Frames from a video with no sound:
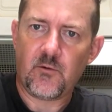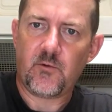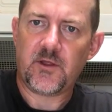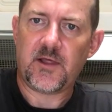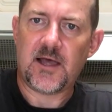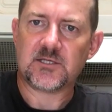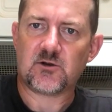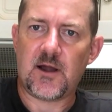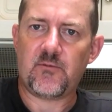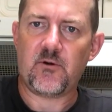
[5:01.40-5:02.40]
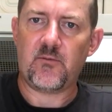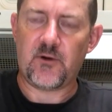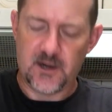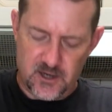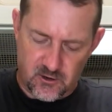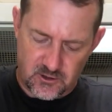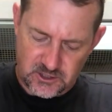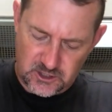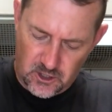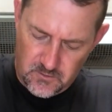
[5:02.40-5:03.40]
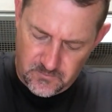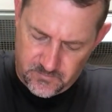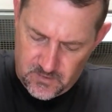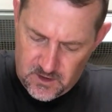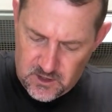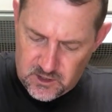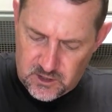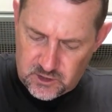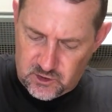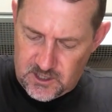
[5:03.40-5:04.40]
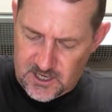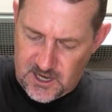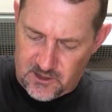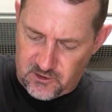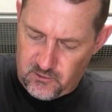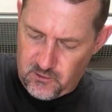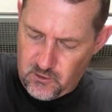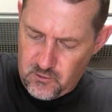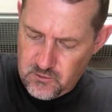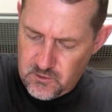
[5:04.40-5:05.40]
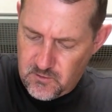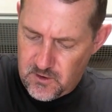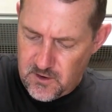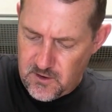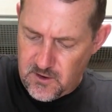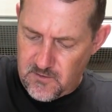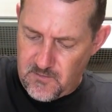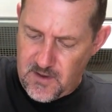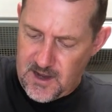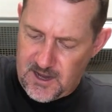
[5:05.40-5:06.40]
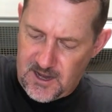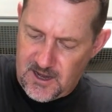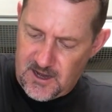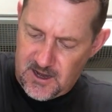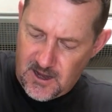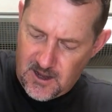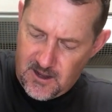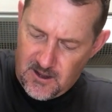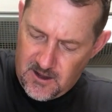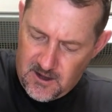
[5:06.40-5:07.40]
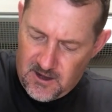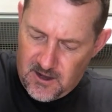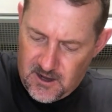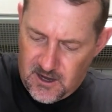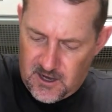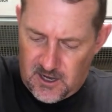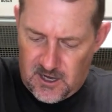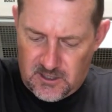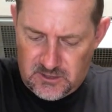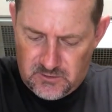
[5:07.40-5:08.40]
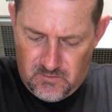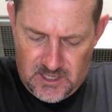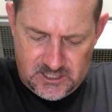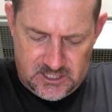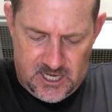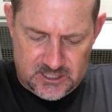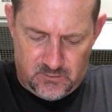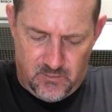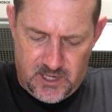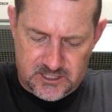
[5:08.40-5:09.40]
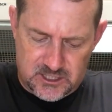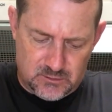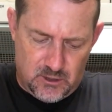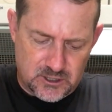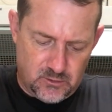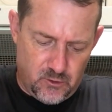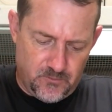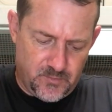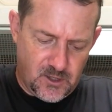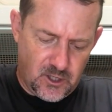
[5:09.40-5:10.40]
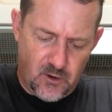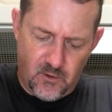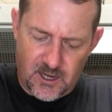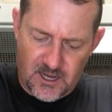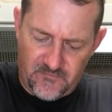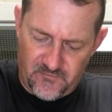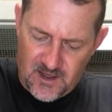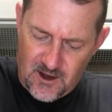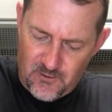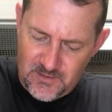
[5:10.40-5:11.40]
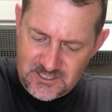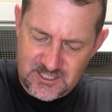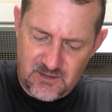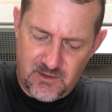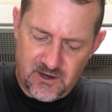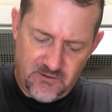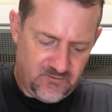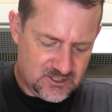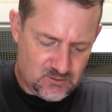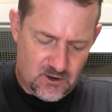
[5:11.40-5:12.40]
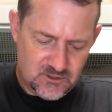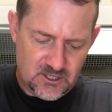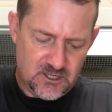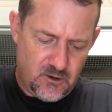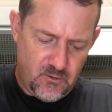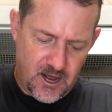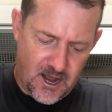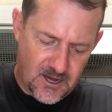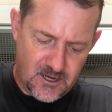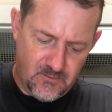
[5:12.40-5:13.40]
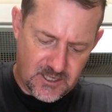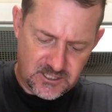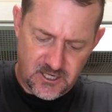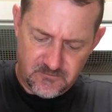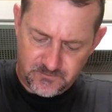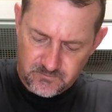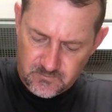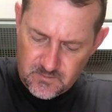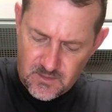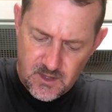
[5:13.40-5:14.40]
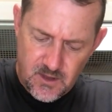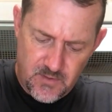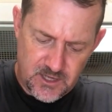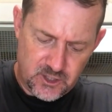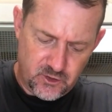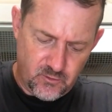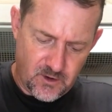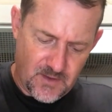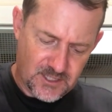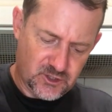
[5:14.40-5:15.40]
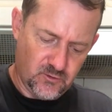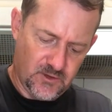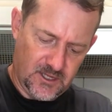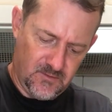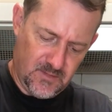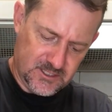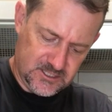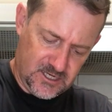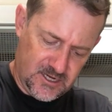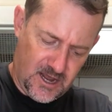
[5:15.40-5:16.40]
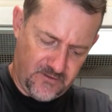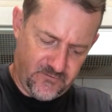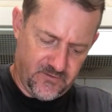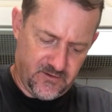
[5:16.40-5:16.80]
with our scraper and bring it across the top, trying to cut through it all, making it as mixed as best as possible. You don't want to get flour bits in the middle of it as well, so you don't want to undermix it, but you do want to make sure that you mix it enough.